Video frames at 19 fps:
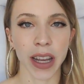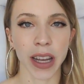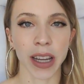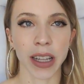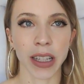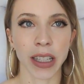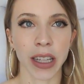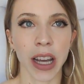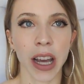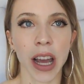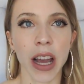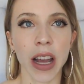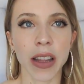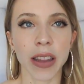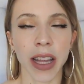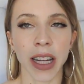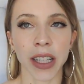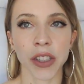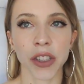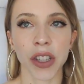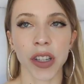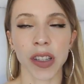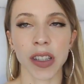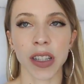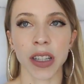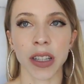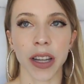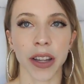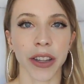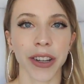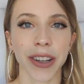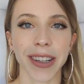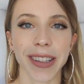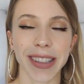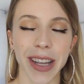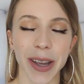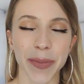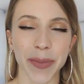And that's just another
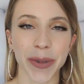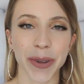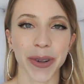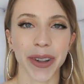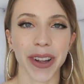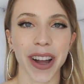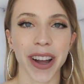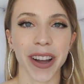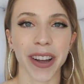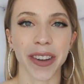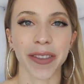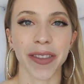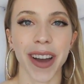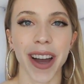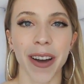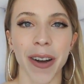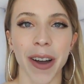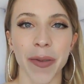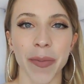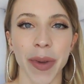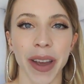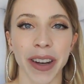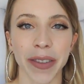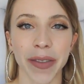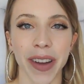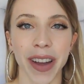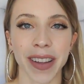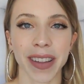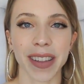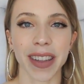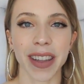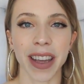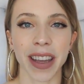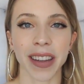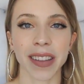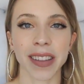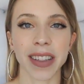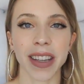example of how I manifest
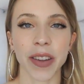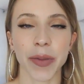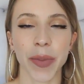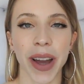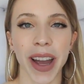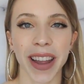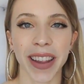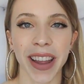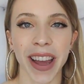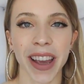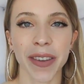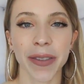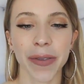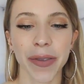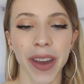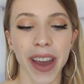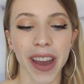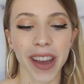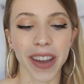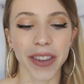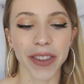things in my life.